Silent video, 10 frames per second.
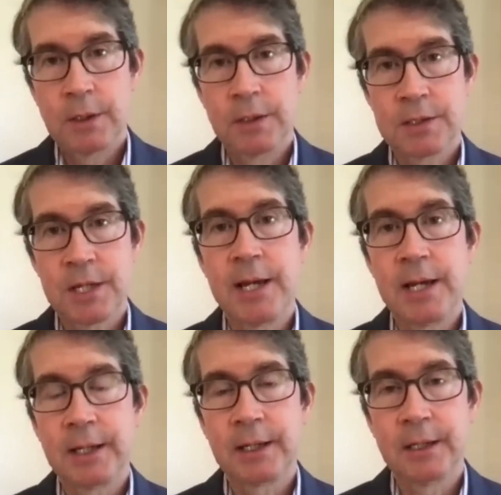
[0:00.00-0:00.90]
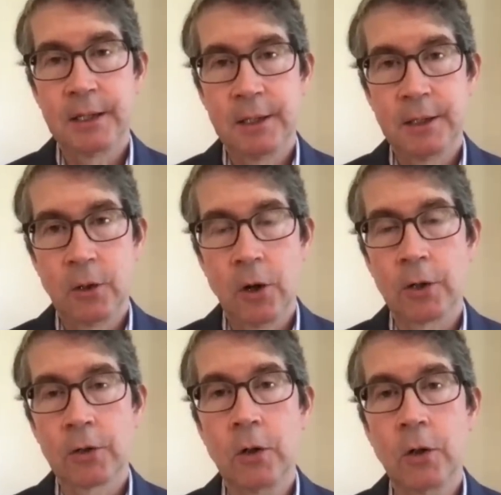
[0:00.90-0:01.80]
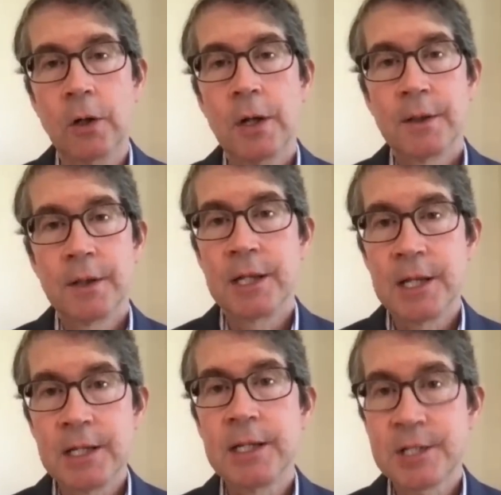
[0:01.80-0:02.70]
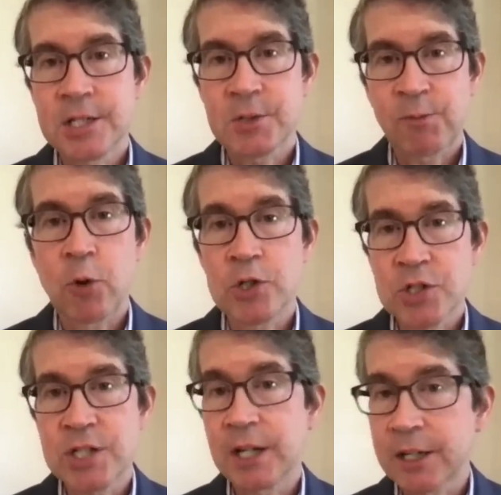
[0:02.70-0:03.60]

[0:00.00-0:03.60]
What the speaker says: saying in an article that he needs to first see a